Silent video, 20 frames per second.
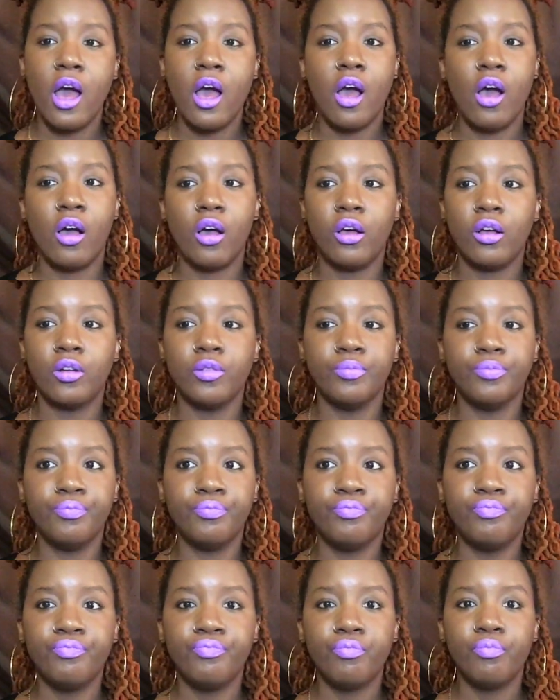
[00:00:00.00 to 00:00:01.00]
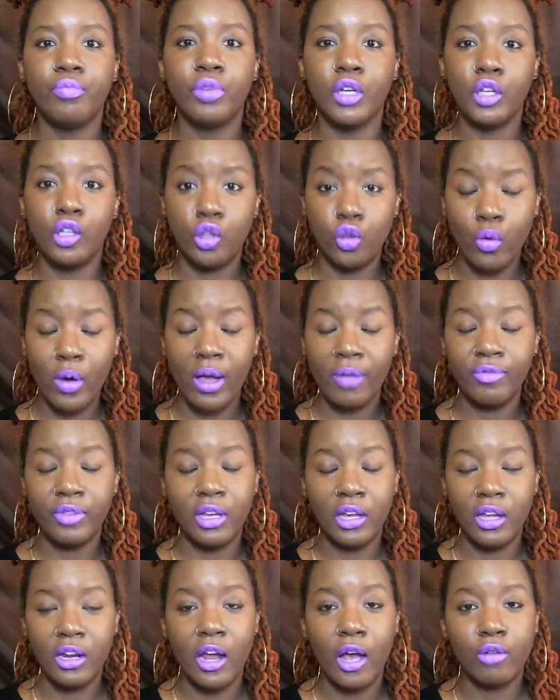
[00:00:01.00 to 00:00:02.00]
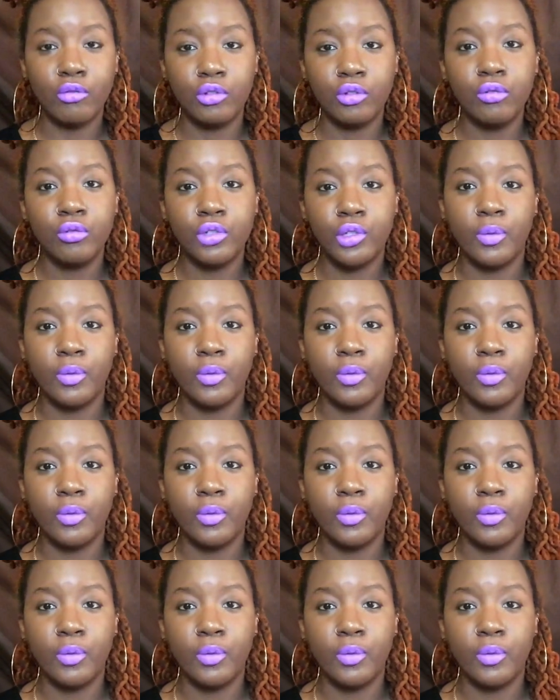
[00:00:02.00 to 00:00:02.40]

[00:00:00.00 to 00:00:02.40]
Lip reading: But you have to get out too,